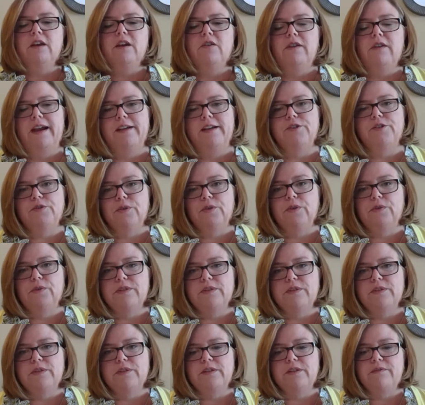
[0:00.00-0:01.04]
the great
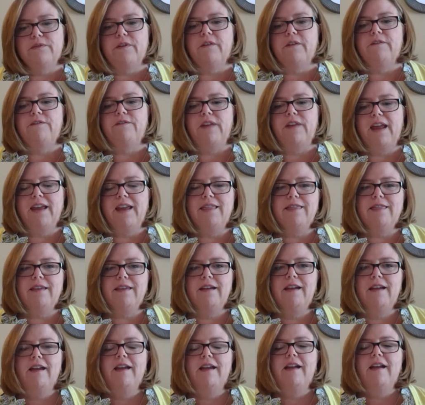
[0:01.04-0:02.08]
truths of our faith
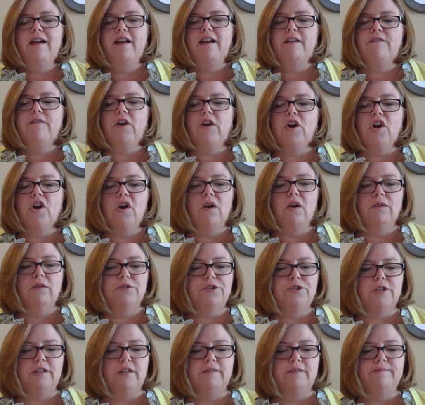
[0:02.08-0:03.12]
and of our
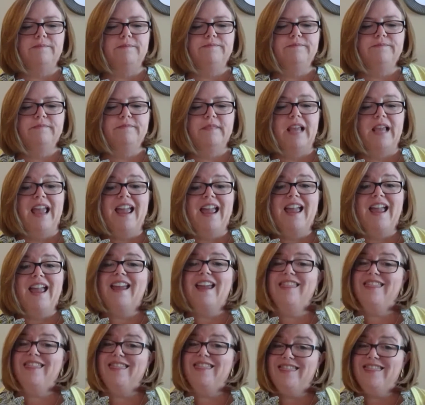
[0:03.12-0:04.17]
culture.
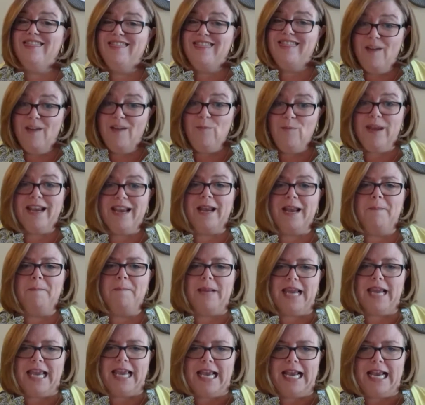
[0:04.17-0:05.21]
And then we can
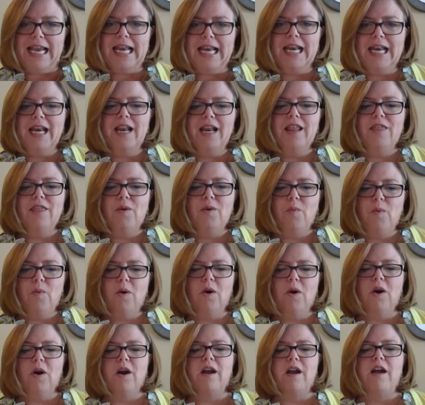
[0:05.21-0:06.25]
begin the
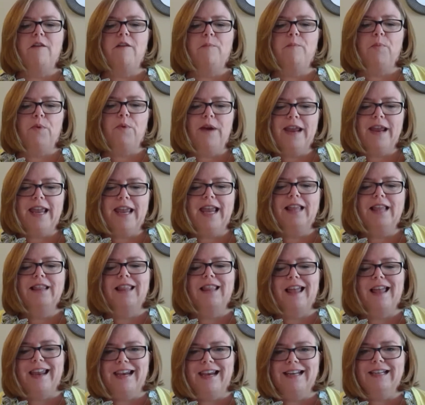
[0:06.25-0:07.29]
work of bringing
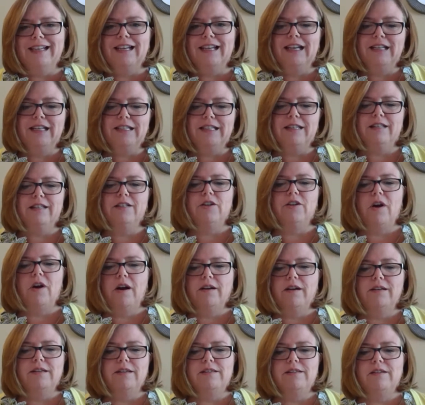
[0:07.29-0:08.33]
light into the
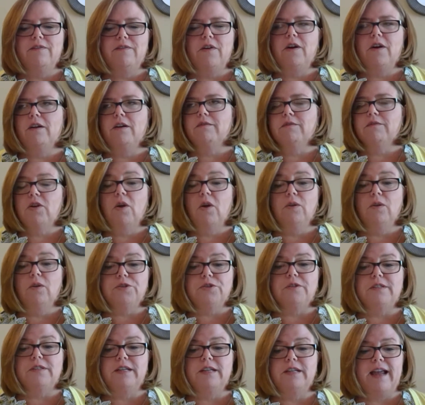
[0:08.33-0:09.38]
darkness of our
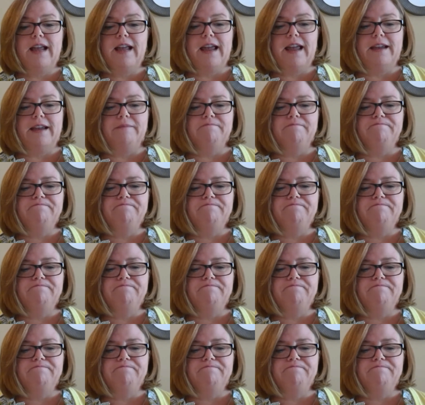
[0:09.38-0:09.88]
culture today.